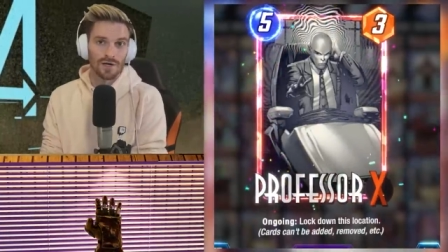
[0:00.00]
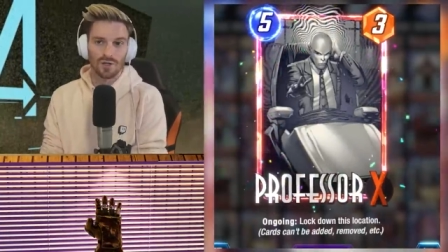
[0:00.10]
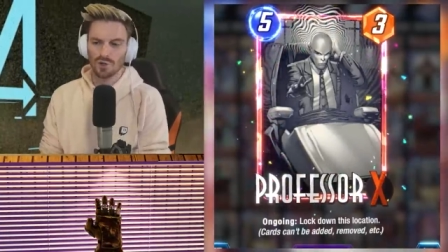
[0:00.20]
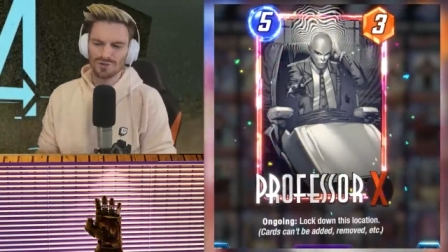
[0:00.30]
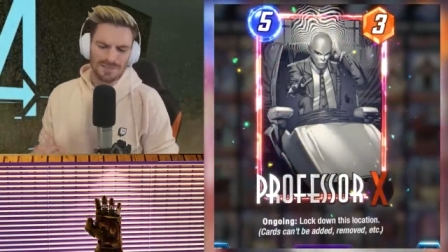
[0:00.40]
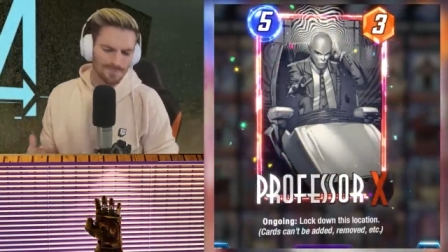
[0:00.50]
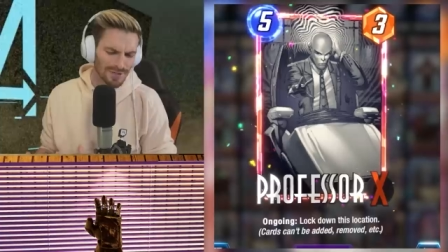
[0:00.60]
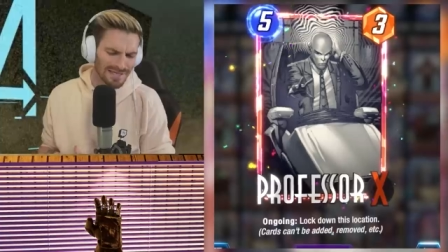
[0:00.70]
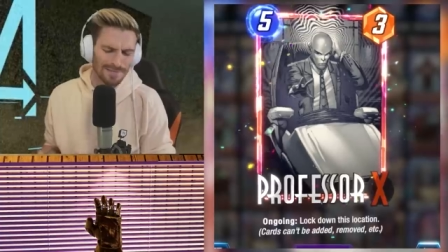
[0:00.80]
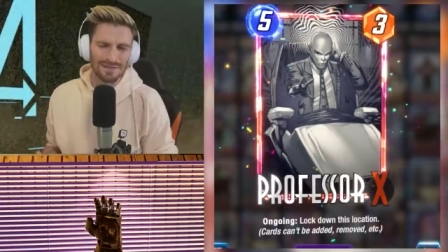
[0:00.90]
Look to
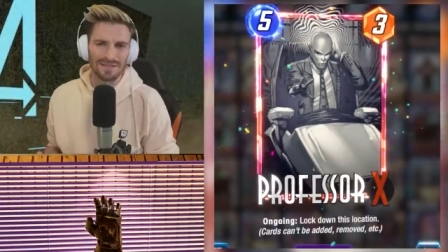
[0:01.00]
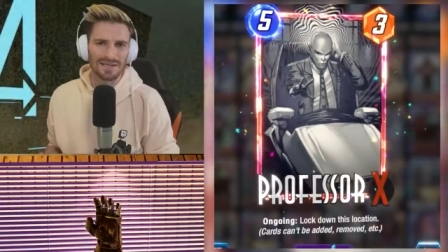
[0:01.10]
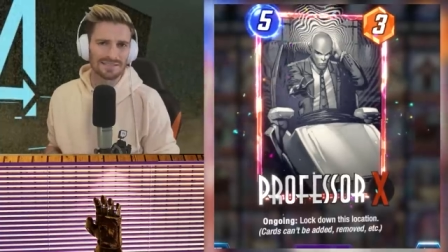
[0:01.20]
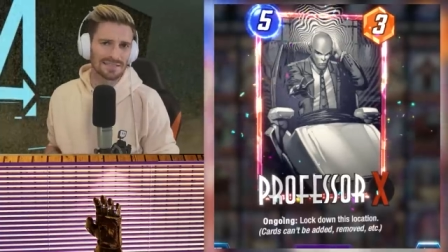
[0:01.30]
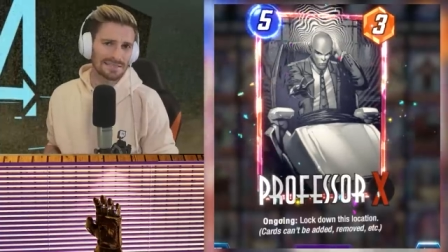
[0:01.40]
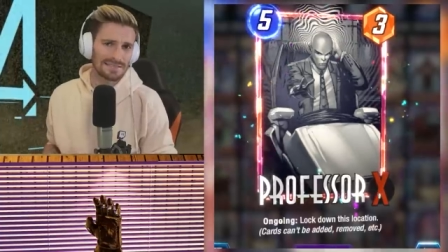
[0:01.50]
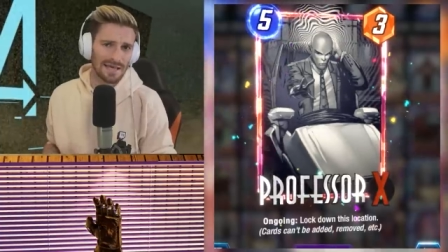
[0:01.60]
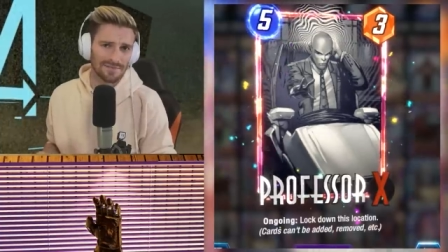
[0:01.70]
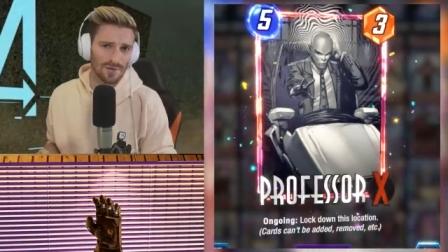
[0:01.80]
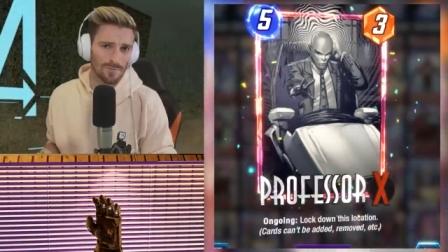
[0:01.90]
play him in lanes like
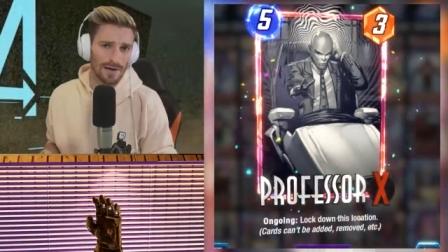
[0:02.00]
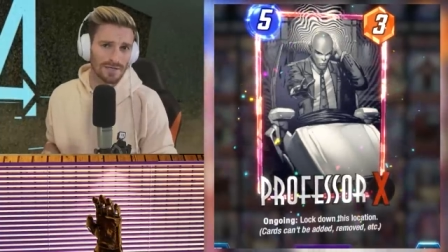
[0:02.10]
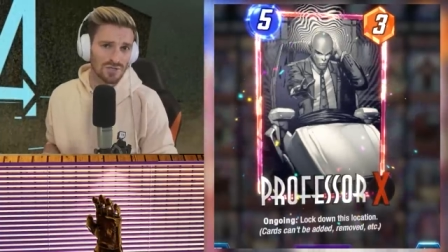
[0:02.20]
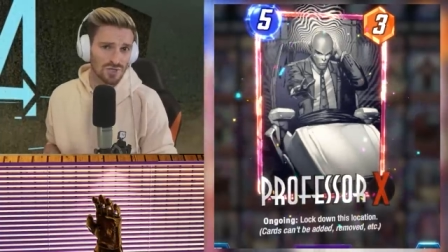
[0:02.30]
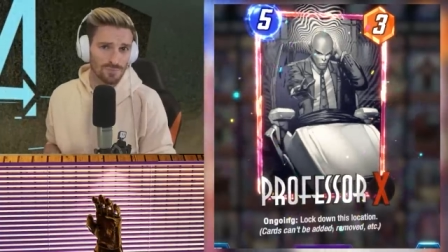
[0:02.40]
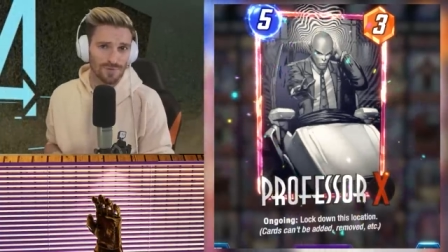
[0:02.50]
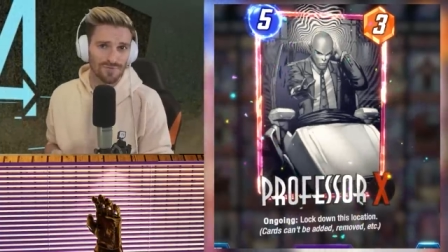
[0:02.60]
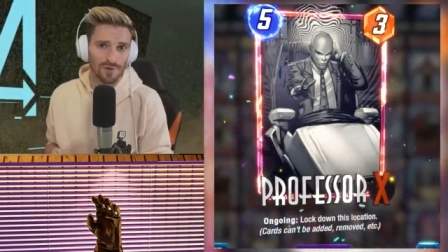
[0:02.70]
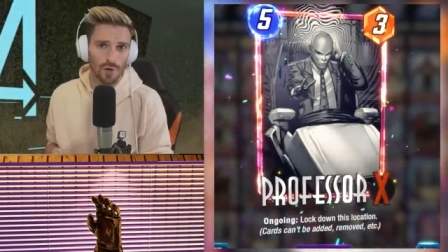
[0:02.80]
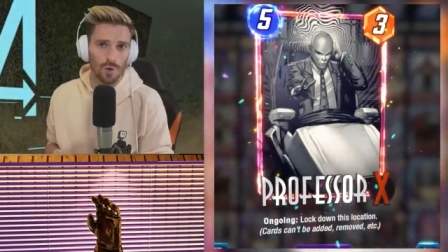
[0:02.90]
Death Domain,
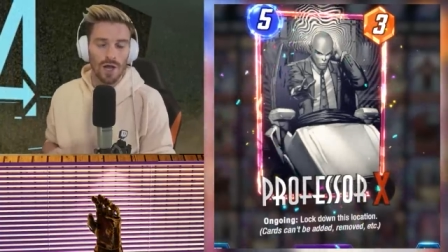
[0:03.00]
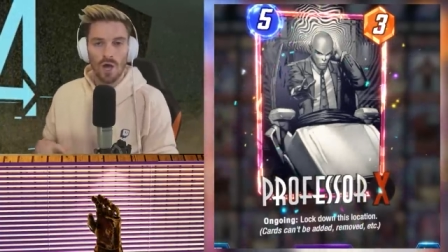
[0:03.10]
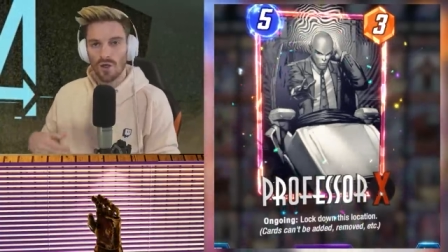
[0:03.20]
Superflow,